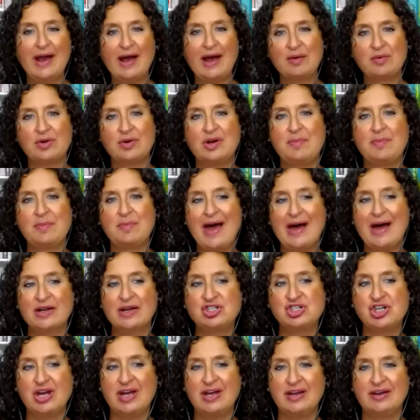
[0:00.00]
I would
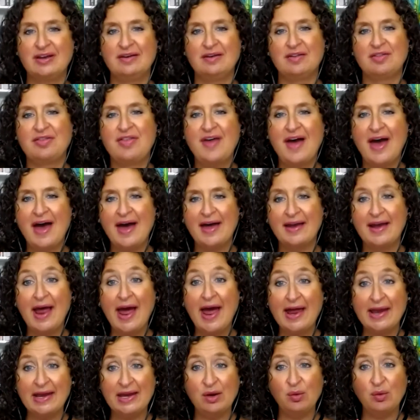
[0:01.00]
imagine that
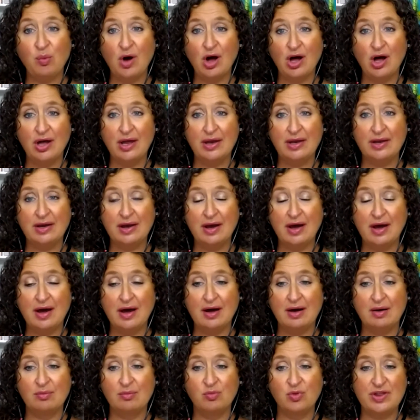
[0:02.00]
anyone
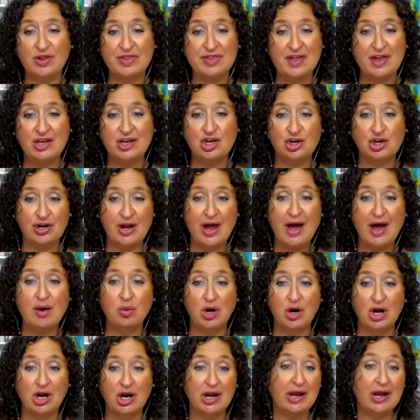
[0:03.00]
within your
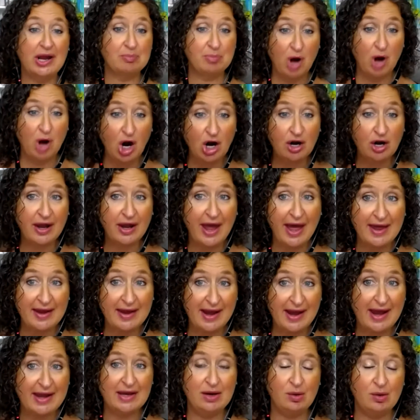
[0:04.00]
network can park at
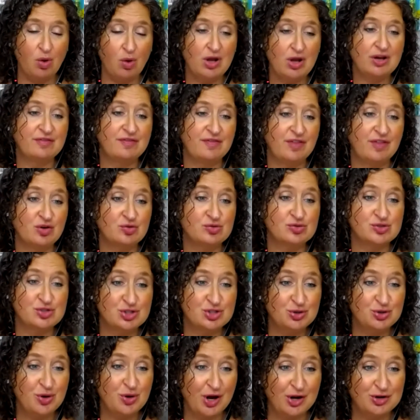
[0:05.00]
any one of those
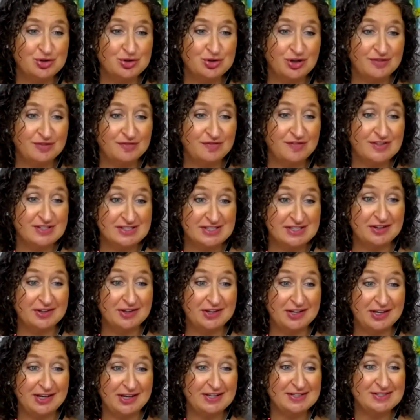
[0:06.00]
200
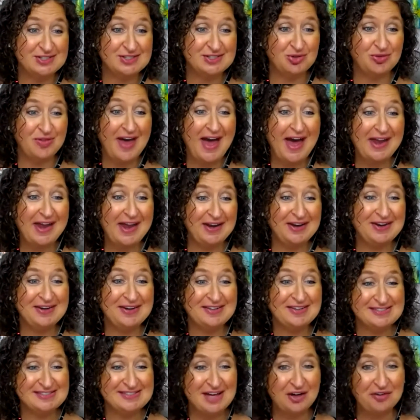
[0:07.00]
facilities. So that in
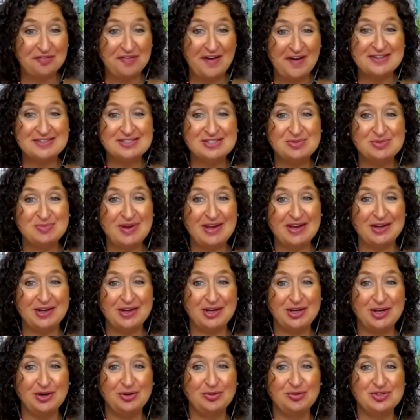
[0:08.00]
itself has to be a
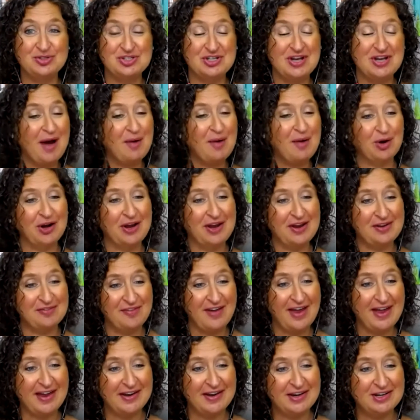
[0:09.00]
huge network
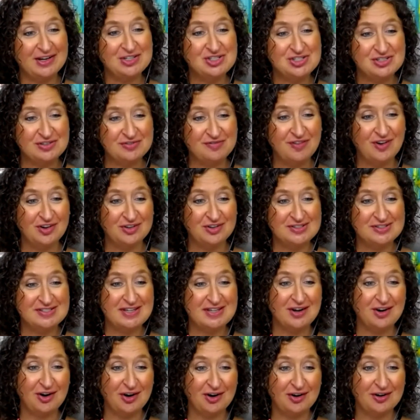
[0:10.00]
advantage to folks
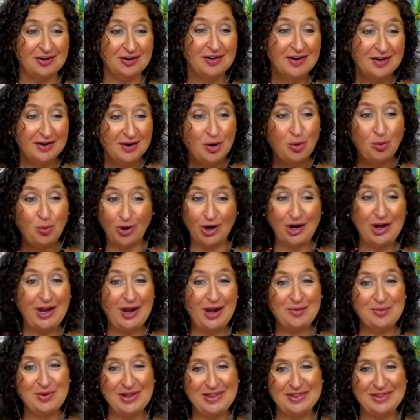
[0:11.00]
that are
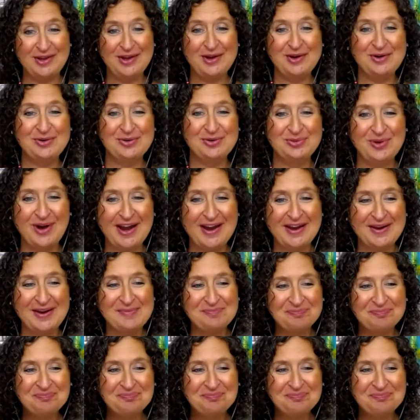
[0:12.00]
working with you, right?